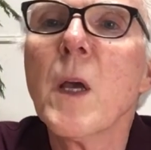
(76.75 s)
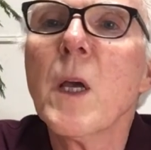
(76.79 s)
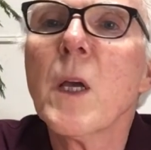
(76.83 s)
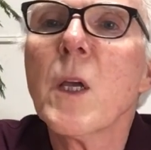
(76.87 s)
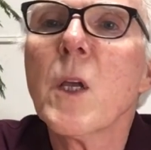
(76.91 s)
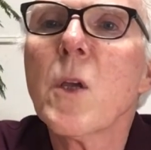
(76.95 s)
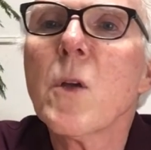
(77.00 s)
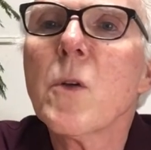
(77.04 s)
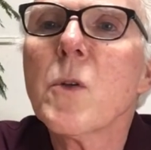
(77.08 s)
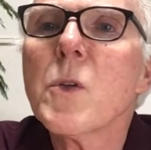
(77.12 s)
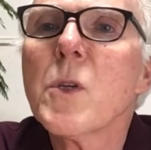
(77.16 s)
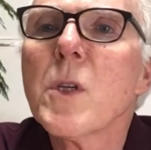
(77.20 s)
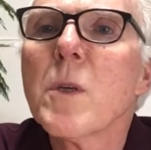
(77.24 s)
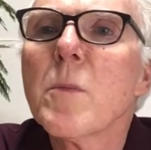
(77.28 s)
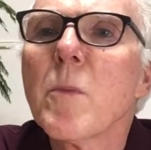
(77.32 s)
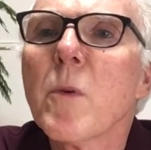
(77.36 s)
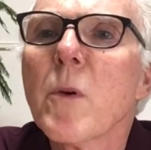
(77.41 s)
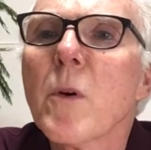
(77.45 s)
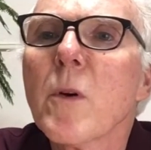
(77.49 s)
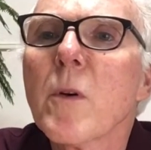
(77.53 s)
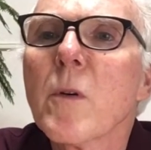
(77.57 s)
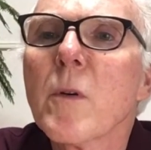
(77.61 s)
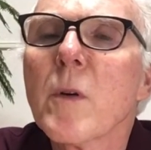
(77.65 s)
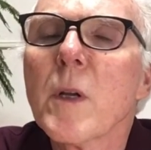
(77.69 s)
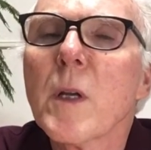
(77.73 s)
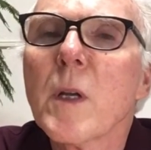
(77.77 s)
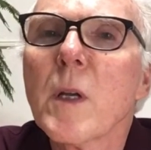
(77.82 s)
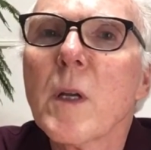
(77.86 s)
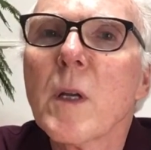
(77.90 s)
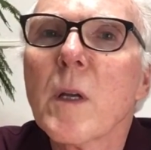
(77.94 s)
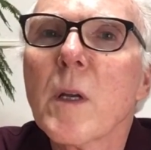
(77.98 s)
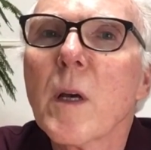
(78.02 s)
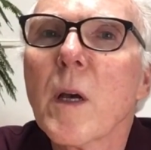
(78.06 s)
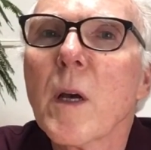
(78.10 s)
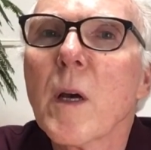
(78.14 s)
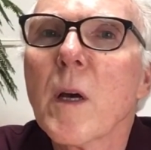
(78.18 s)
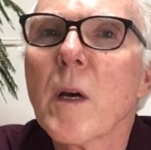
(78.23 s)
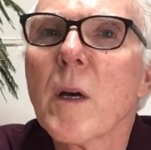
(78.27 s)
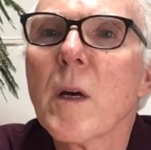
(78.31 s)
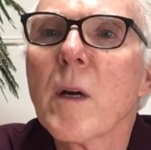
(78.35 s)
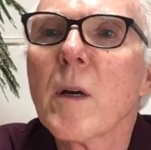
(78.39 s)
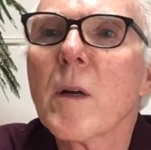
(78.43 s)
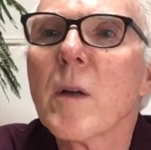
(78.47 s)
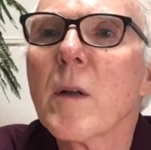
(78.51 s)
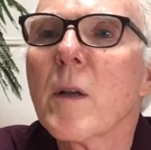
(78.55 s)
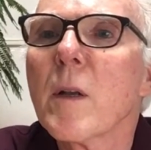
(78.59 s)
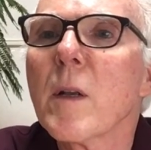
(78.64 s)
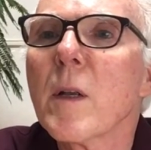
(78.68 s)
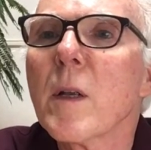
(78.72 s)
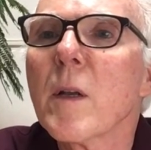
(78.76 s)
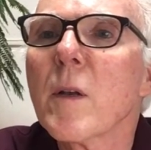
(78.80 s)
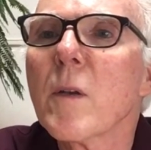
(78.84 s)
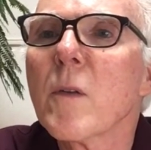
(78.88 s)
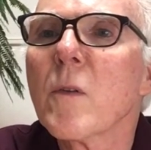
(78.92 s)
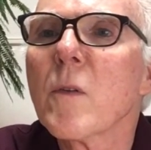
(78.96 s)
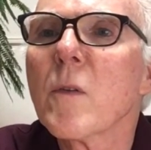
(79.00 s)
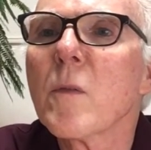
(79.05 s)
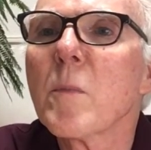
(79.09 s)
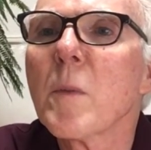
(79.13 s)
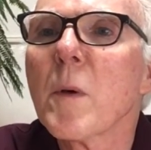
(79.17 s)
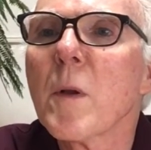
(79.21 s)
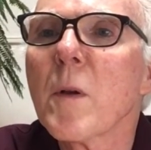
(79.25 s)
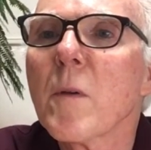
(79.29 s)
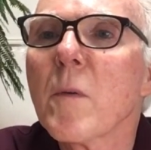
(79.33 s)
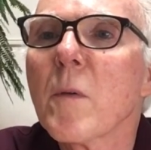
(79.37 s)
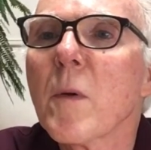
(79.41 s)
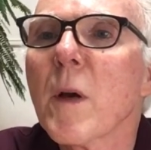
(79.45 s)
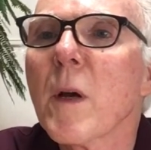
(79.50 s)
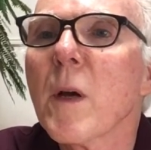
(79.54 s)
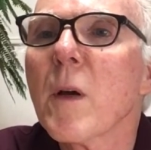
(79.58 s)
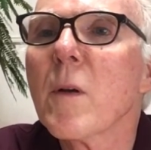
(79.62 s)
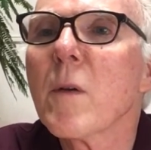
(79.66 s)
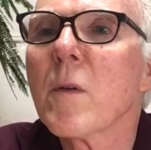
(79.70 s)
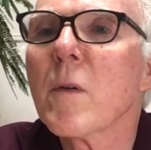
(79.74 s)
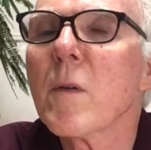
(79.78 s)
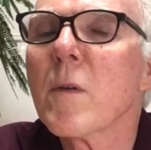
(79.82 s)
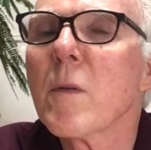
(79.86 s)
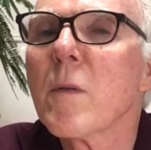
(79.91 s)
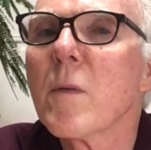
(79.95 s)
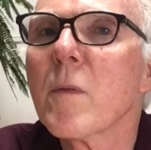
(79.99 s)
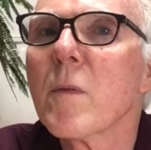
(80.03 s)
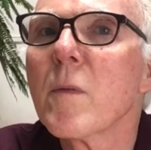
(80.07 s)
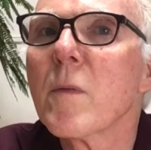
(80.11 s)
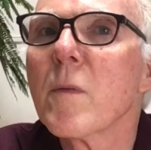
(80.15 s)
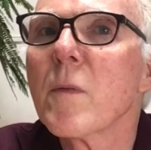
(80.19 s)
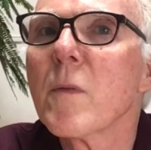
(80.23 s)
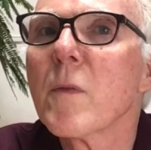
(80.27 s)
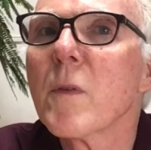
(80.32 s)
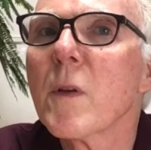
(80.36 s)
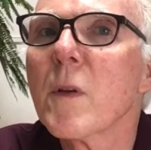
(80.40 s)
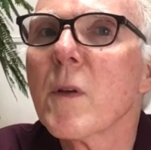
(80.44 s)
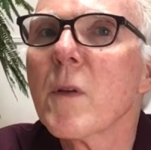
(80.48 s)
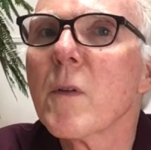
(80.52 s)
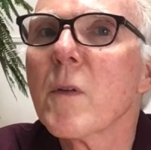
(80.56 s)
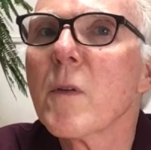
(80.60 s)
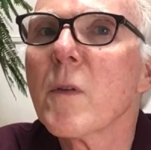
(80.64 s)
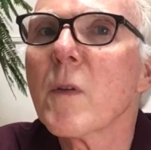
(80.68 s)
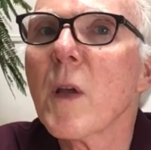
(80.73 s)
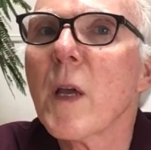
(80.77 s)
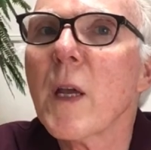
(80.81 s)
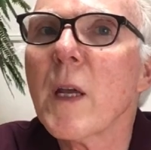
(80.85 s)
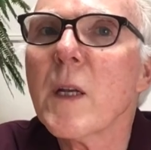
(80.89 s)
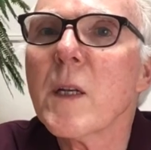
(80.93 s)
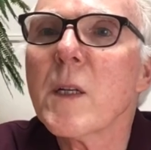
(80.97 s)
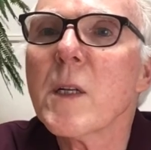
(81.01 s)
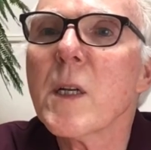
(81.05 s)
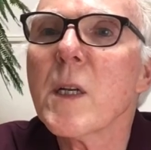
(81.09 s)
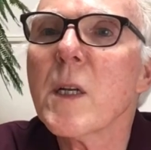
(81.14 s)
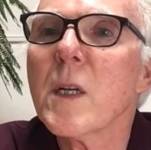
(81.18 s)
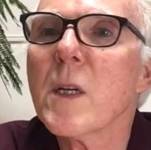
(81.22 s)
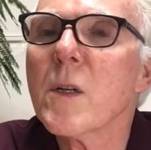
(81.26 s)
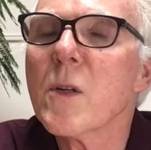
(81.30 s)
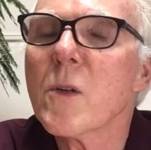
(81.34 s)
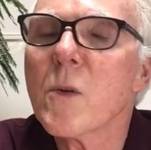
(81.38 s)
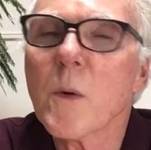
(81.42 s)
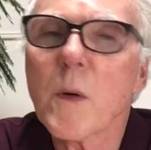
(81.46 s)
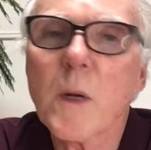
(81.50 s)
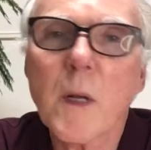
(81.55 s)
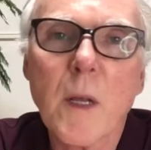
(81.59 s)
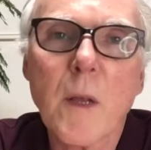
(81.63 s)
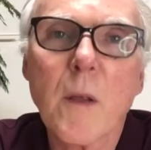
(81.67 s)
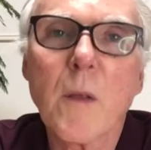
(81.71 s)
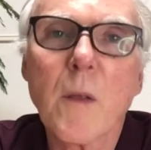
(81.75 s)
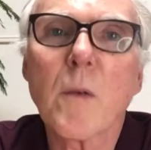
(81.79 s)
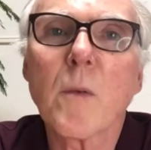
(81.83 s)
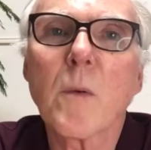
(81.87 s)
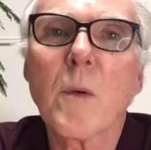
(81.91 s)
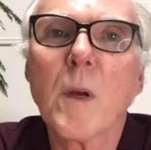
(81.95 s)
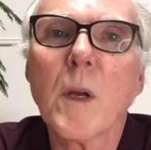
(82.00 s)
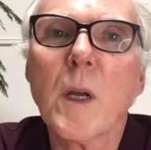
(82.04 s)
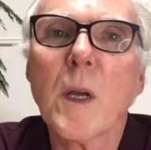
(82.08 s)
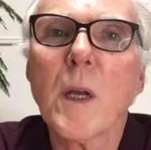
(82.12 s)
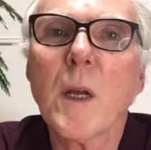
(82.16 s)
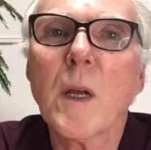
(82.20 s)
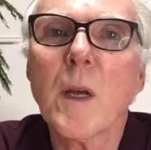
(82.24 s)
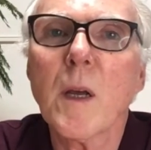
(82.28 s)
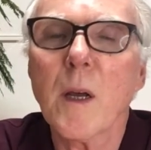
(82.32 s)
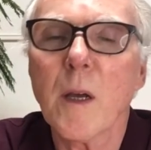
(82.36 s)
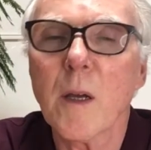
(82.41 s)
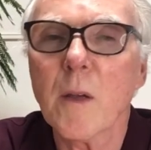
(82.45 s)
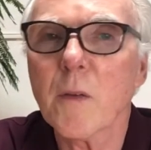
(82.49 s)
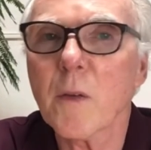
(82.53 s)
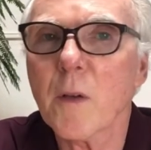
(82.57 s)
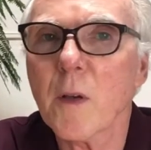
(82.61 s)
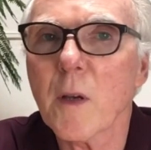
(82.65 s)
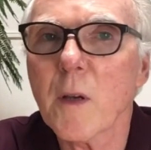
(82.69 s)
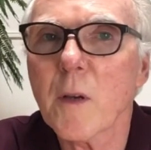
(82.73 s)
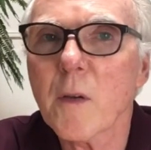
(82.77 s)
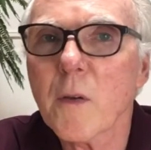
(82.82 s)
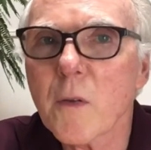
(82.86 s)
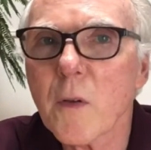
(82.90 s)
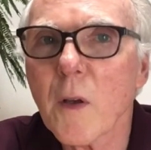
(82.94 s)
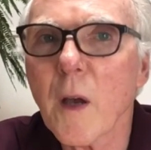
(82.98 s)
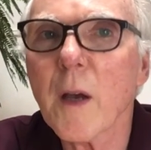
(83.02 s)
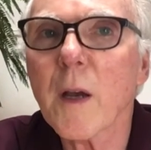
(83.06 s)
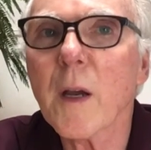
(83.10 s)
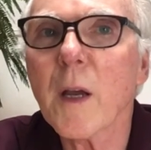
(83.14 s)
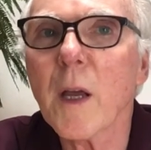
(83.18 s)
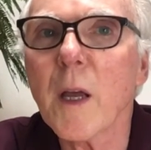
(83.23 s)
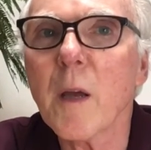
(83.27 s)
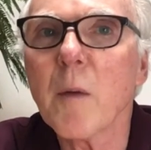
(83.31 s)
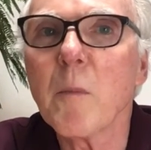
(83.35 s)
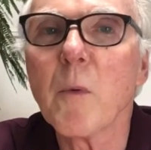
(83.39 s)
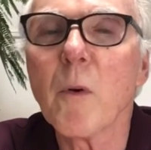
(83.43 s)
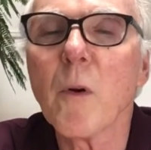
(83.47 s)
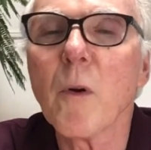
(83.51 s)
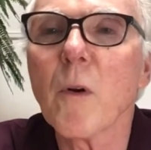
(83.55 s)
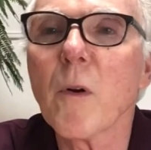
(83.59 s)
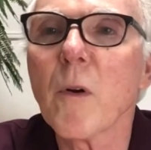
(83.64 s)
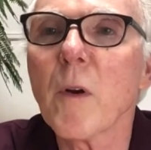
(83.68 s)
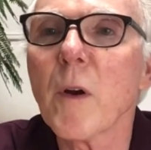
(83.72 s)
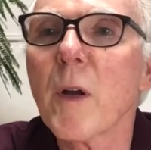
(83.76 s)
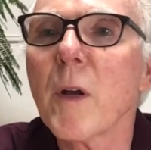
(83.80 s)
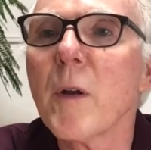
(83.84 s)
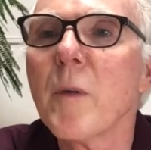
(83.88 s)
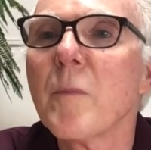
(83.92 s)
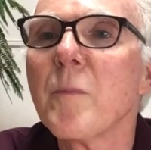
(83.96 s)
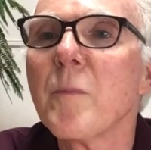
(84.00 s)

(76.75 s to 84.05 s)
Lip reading: Kyuchi Brewery has been around since 1823 as a sake brewery.